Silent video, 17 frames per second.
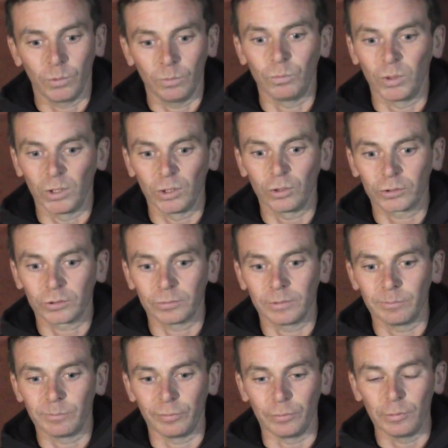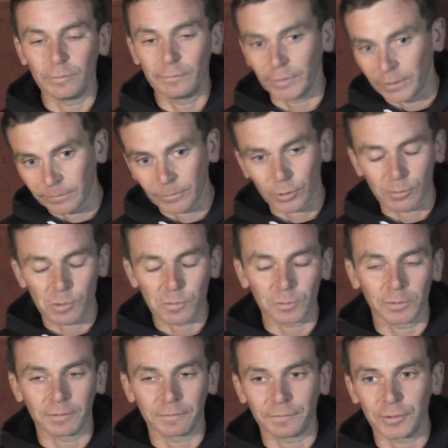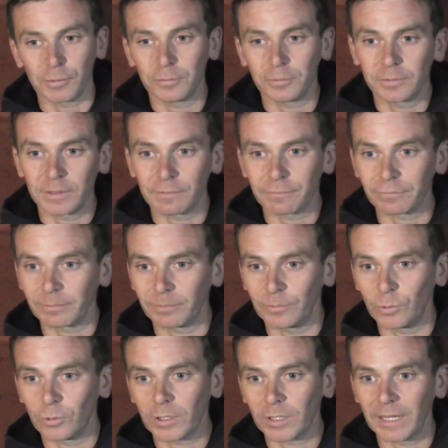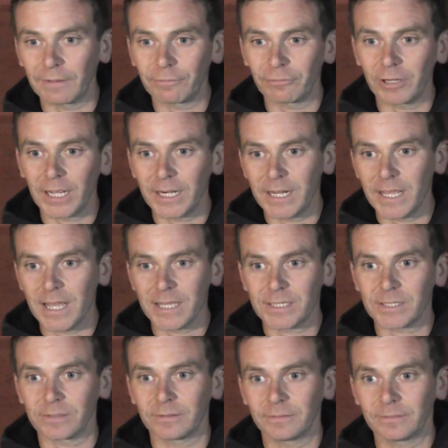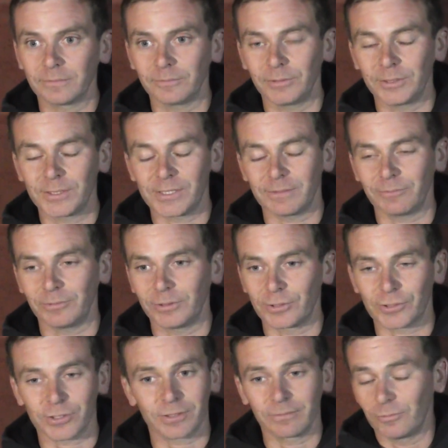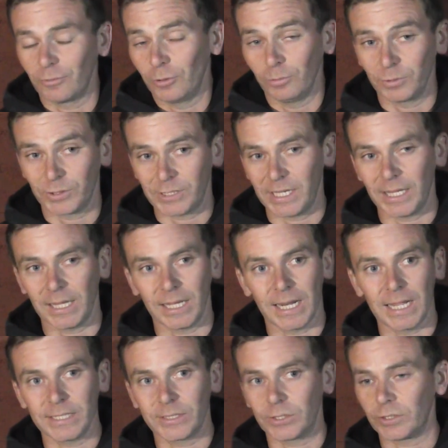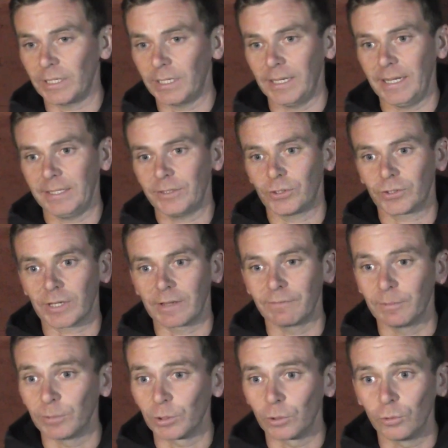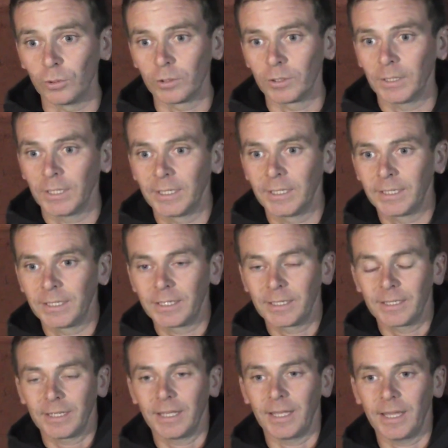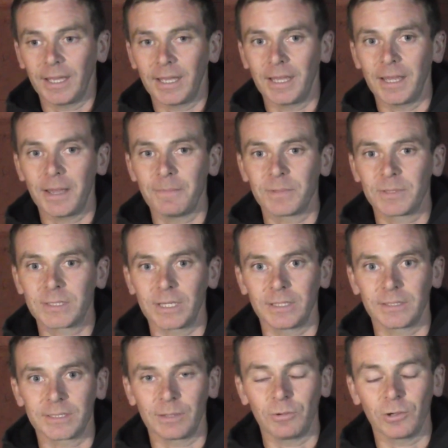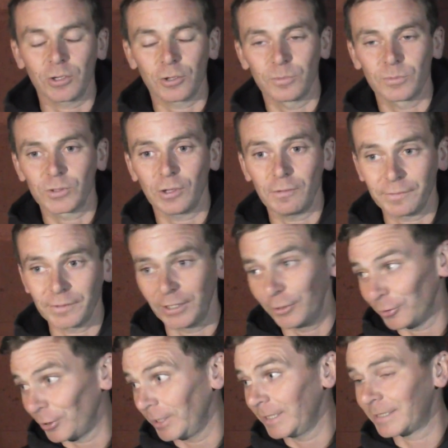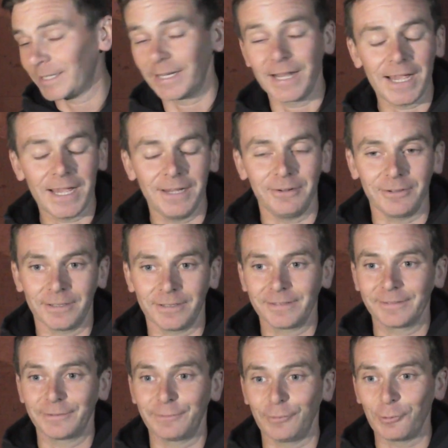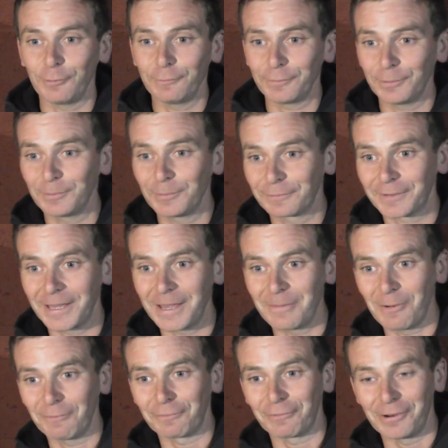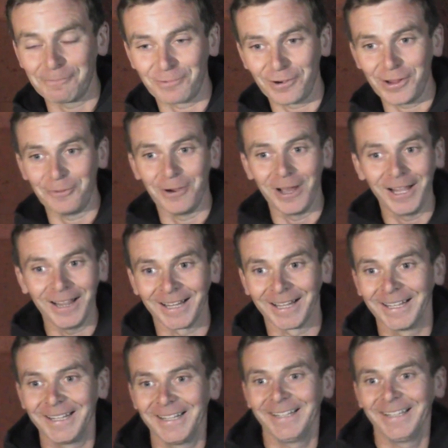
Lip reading: we'll look to improve and come up with a few different, more clever ideas, and we'll say to the lads is, let's just give them a go and see what comes off. And luckily tonight, 4 of them have came off pretty well.